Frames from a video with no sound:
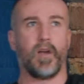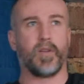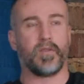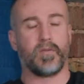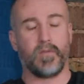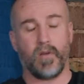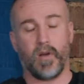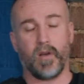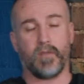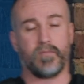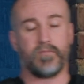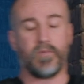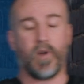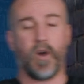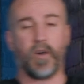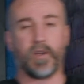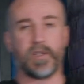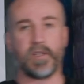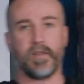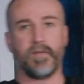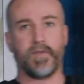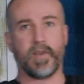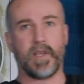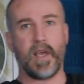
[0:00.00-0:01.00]
I
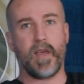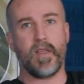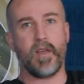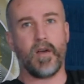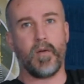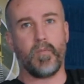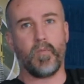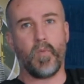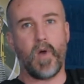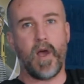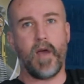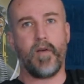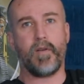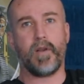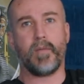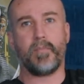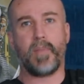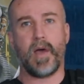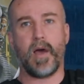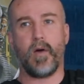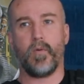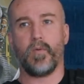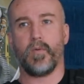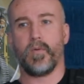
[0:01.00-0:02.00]
honestly forget that I'm wearing a
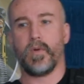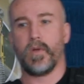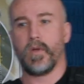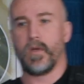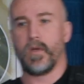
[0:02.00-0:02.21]
belt.